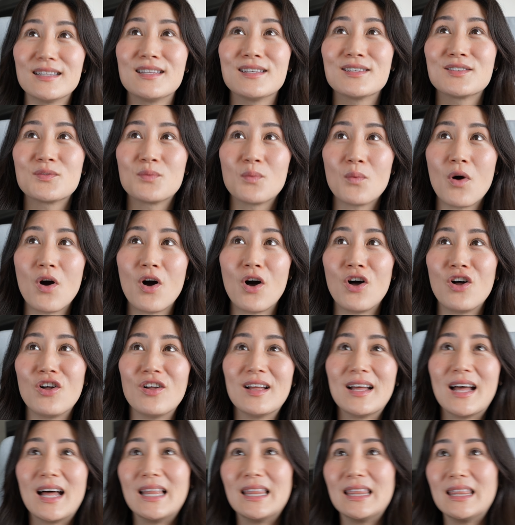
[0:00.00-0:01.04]
this
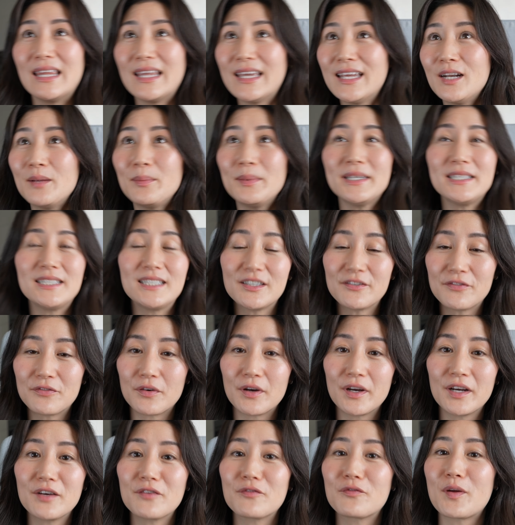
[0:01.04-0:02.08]
wall a little bit
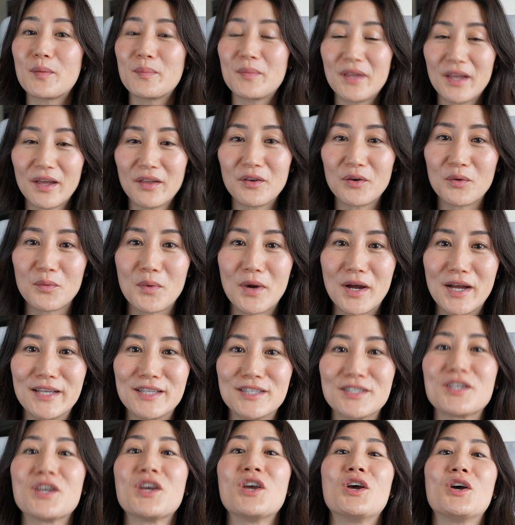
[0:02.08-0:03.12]
different from the other
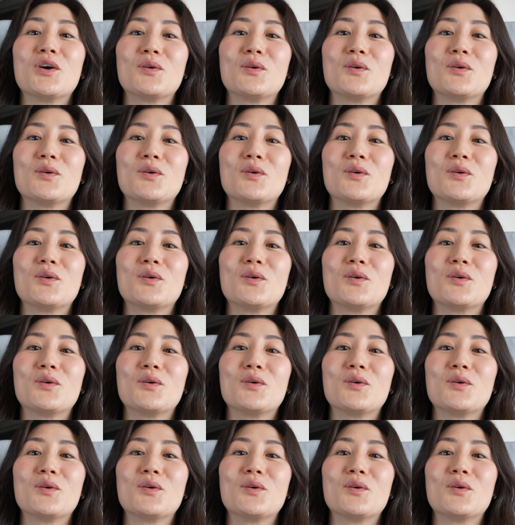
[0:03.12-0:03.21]
ones